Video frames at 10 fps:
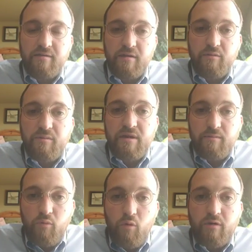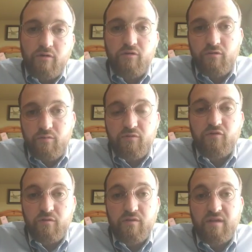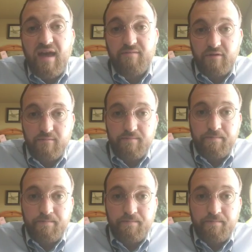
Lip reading: that it would be important to pursue this avenue.